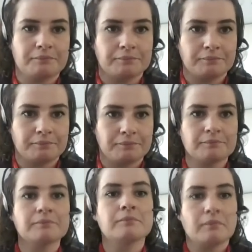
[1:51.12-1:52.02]

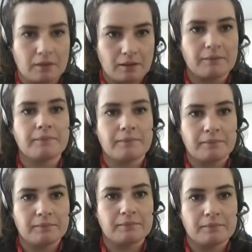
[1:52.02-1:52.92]

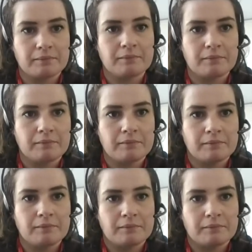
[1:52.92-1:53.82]

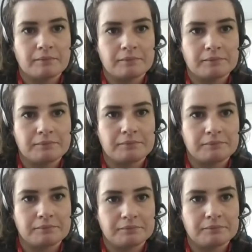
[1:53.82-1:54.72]

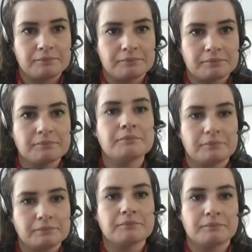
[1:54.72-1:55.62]

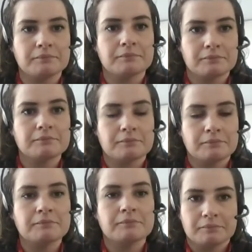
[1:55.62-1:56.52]

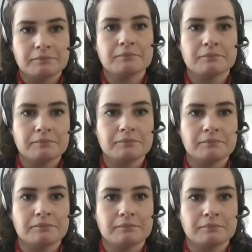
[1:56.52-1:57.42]

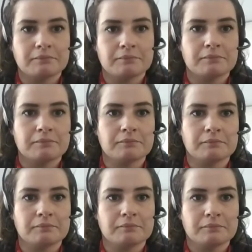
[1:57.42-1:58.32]

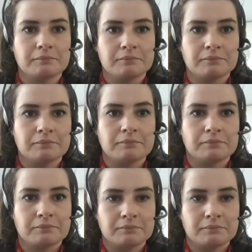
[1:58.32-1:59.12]
The person shown says nothing.